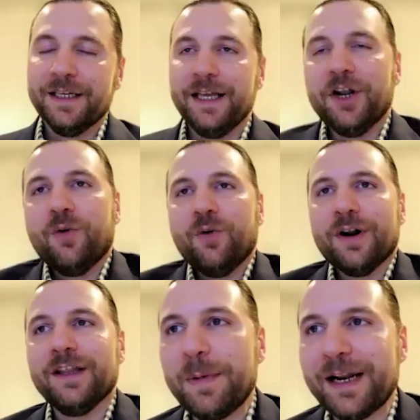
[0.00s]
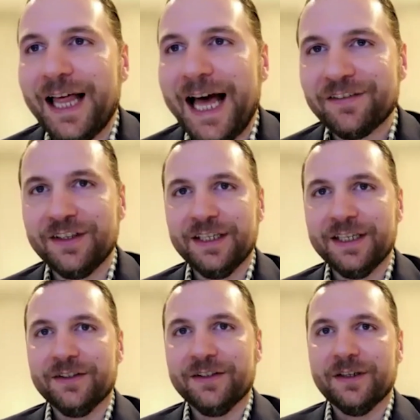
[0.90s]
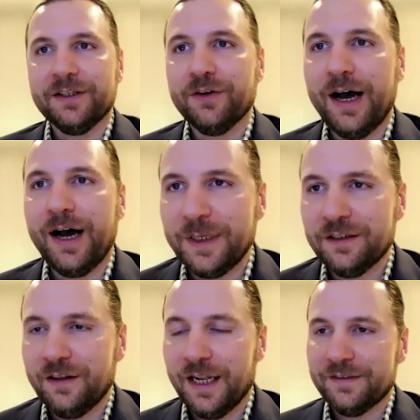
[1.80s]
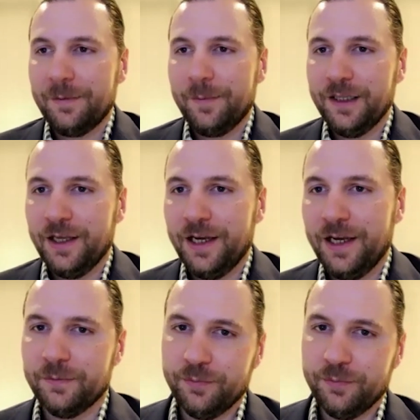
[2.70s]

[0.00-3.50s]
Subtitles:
Yeah, you know, what I love about Elastic is, so I spent a lot of time in my life,